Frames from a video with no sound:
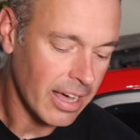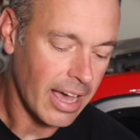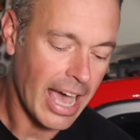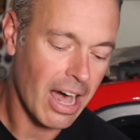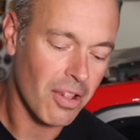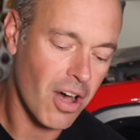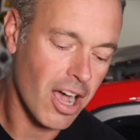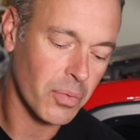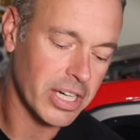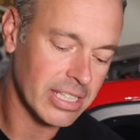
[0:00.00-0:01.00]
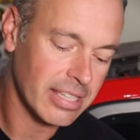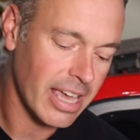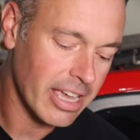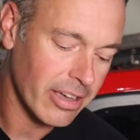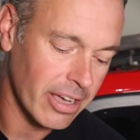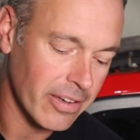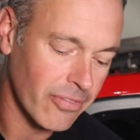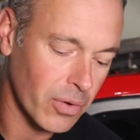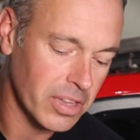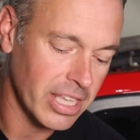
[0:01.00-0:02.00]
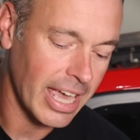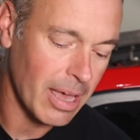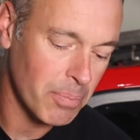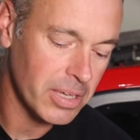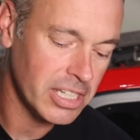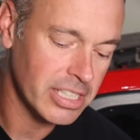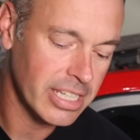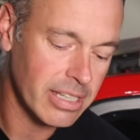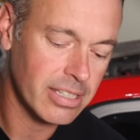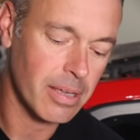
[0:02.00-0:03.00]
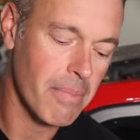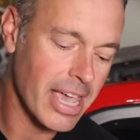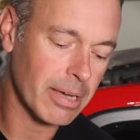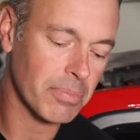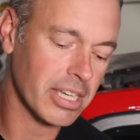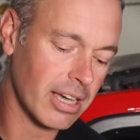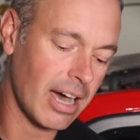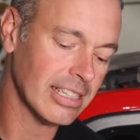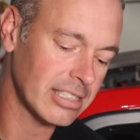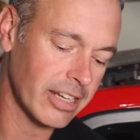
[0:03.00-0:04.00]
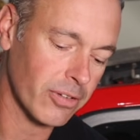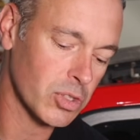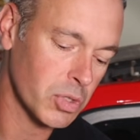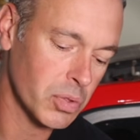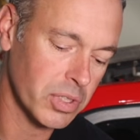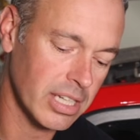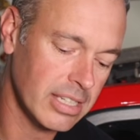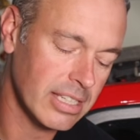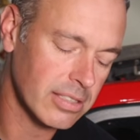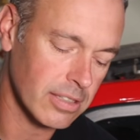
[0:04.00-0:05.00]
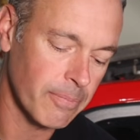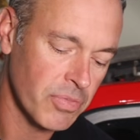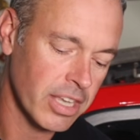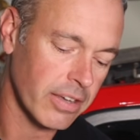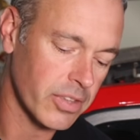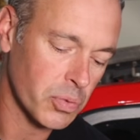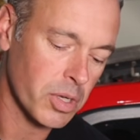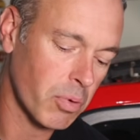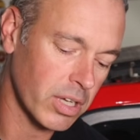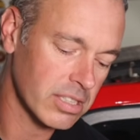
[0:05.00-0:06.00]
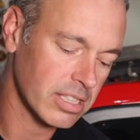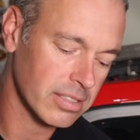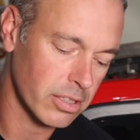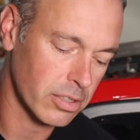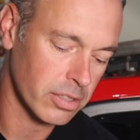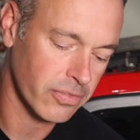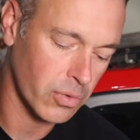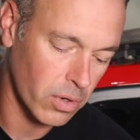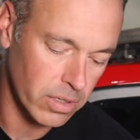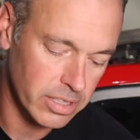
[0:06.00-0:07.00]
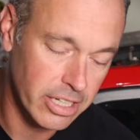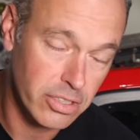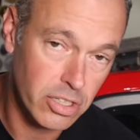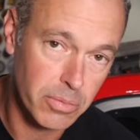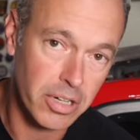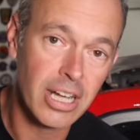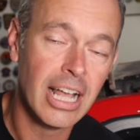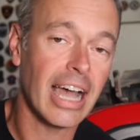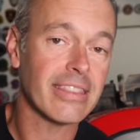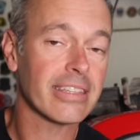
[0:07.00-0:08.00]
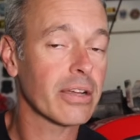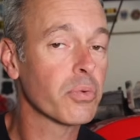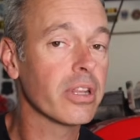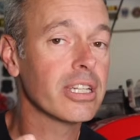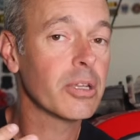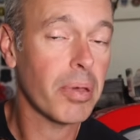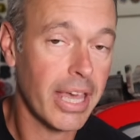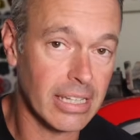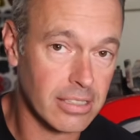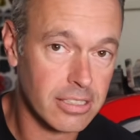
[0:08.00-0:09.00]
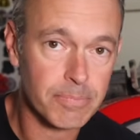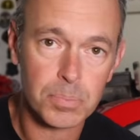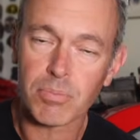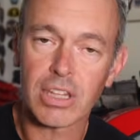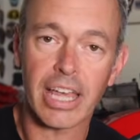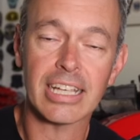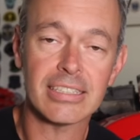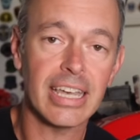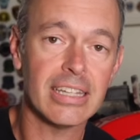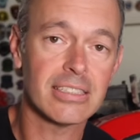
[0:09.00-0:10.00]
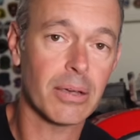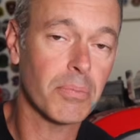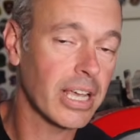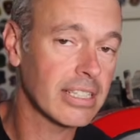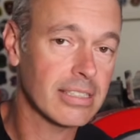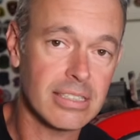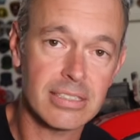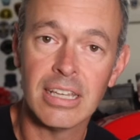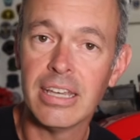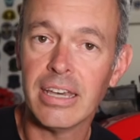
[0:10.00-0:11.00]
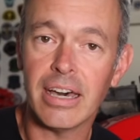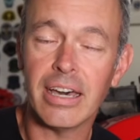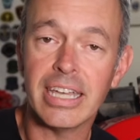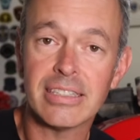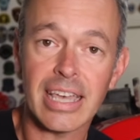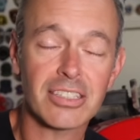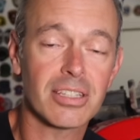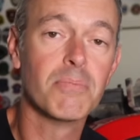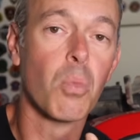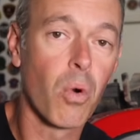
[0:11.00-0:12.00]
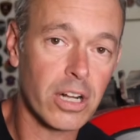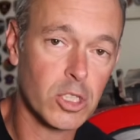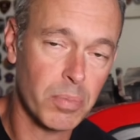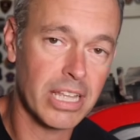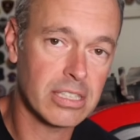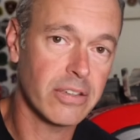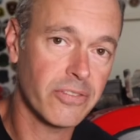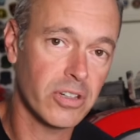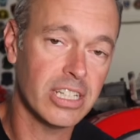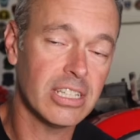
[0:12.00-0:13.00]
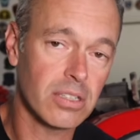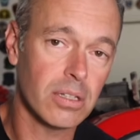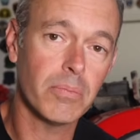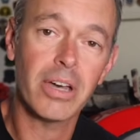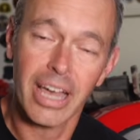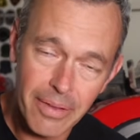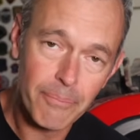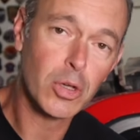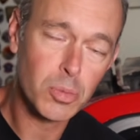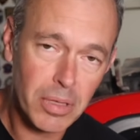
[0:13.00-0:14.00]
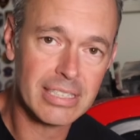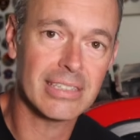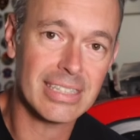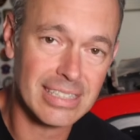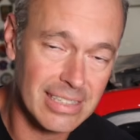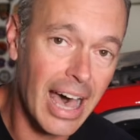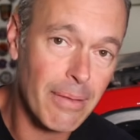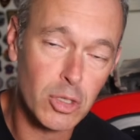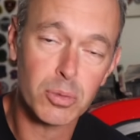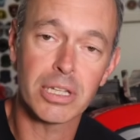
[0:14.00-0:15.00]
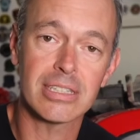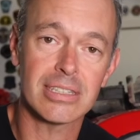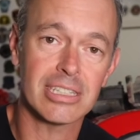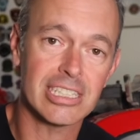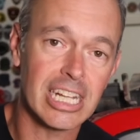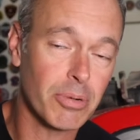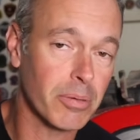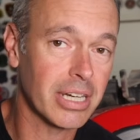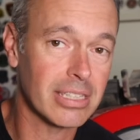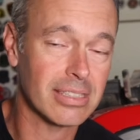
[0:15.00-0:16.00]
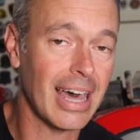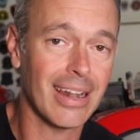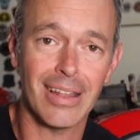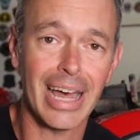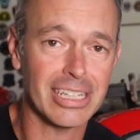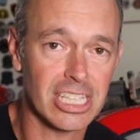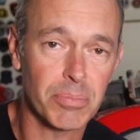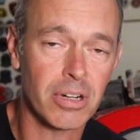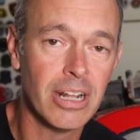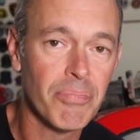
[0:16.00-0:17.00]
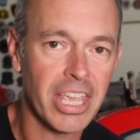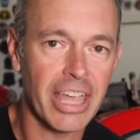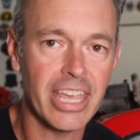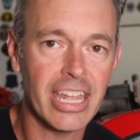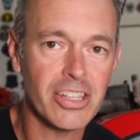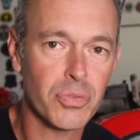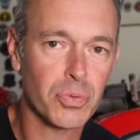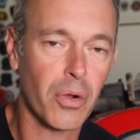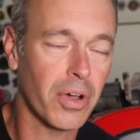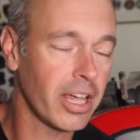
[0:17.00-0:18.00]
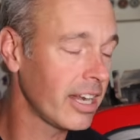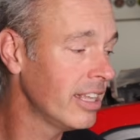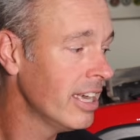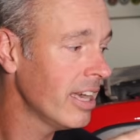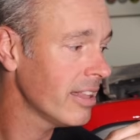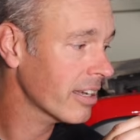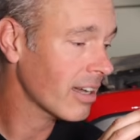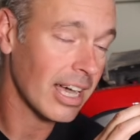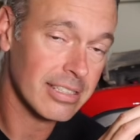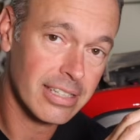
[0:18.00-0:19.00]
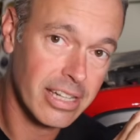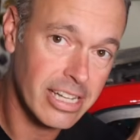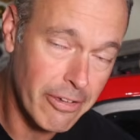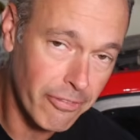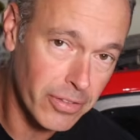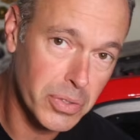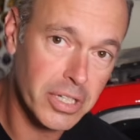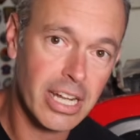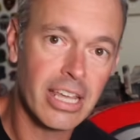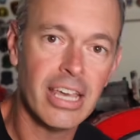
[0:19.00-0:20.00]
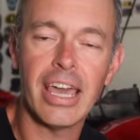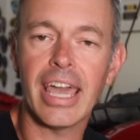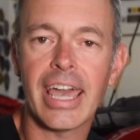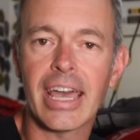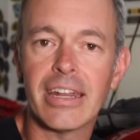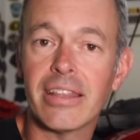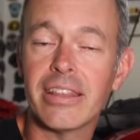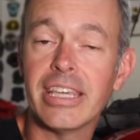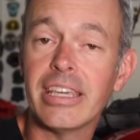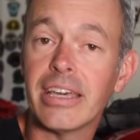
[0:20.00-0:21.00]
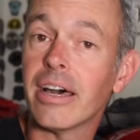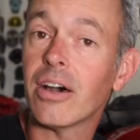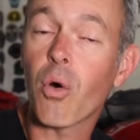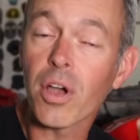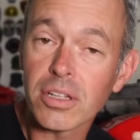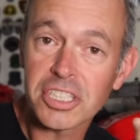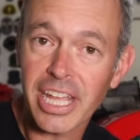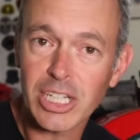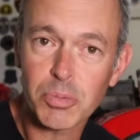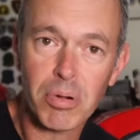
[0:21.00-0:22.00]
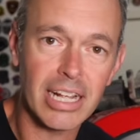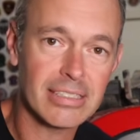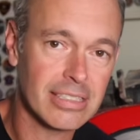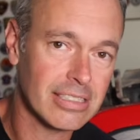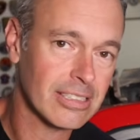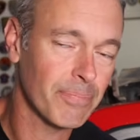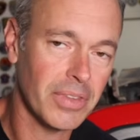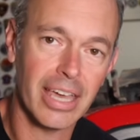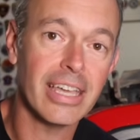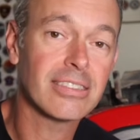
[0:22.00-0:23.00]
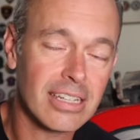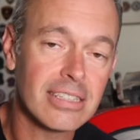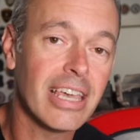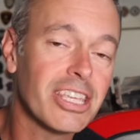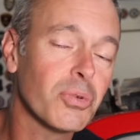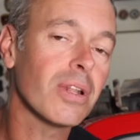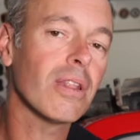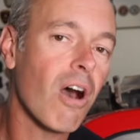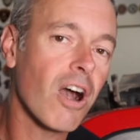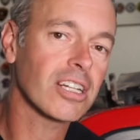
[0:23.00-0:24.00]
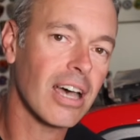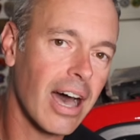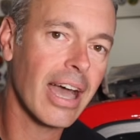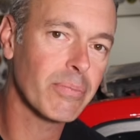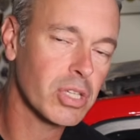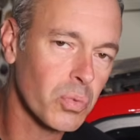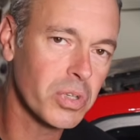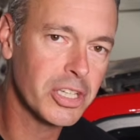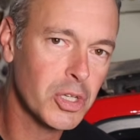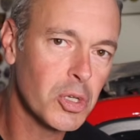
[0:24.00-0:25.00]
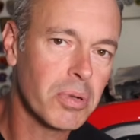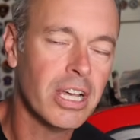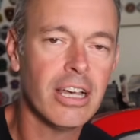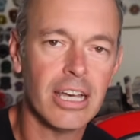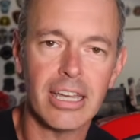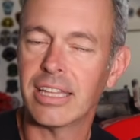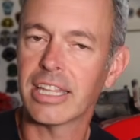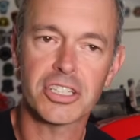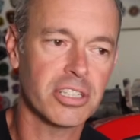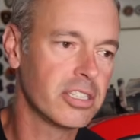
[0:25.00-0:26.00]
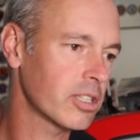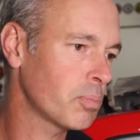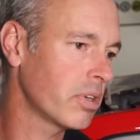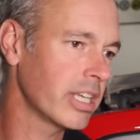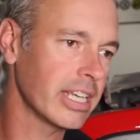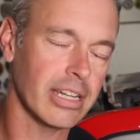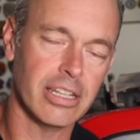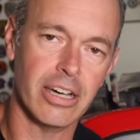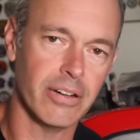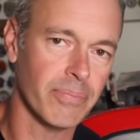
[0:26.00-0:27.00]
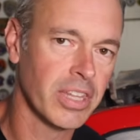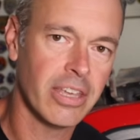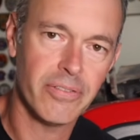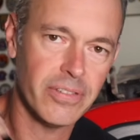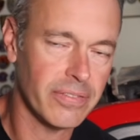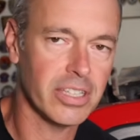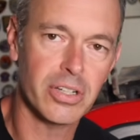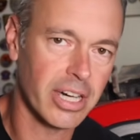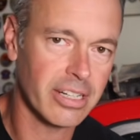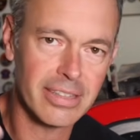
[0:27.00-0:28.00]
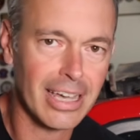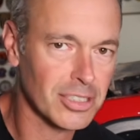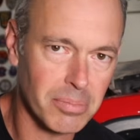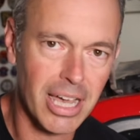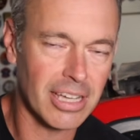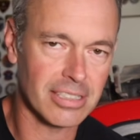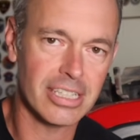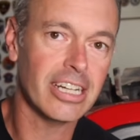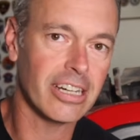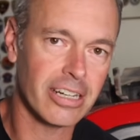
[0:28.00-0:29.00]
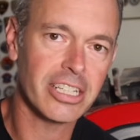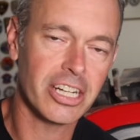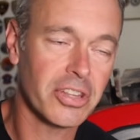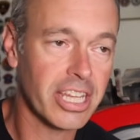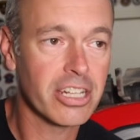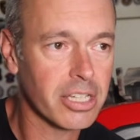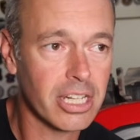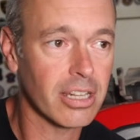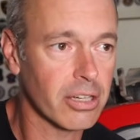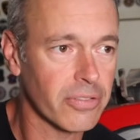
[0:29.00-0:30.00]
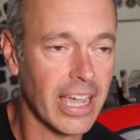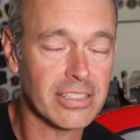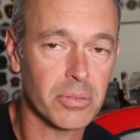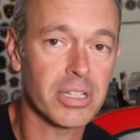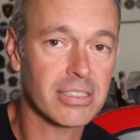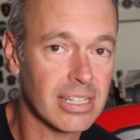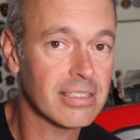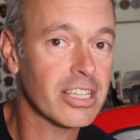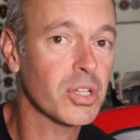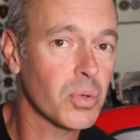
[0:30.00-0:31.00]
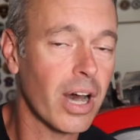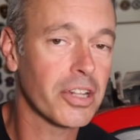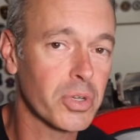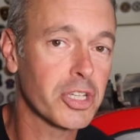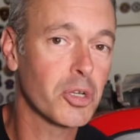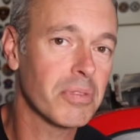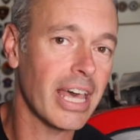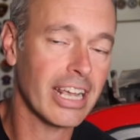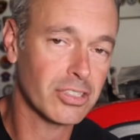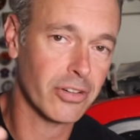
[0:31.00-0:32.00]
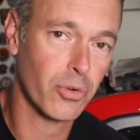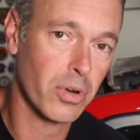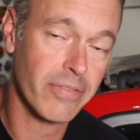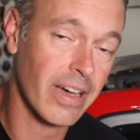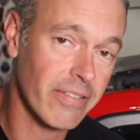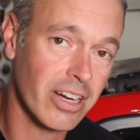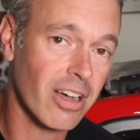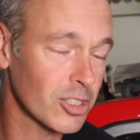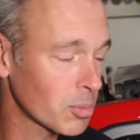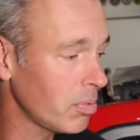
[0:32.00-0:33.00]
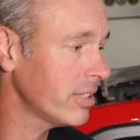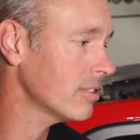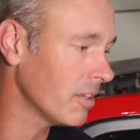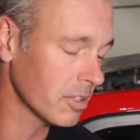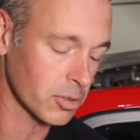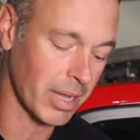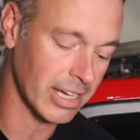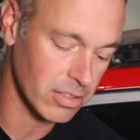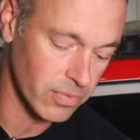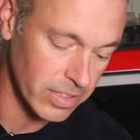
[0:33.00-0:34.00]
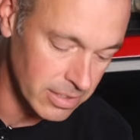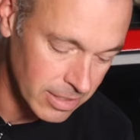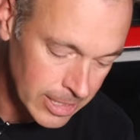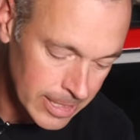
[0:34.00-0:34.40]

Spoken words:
How long would it take for the MPG to make up the cost difference between the diesel of the 3.6 liter or the 4 liter turbo? I think that really depends. Like I said, some places it's actually more expensive for diesel. Most places it's not. Most places it's cheaper, but it's not a lot cheaper. And then you throw on the cost of the DEF fluid and the oil change prices. it's going to take you a long time to recoup unless you're just putting in, 50 to 100,000 miles a year, then you'll get a little faster. But it's going to take you a while to recoup that extra $4,500 plus all those maintenance fees.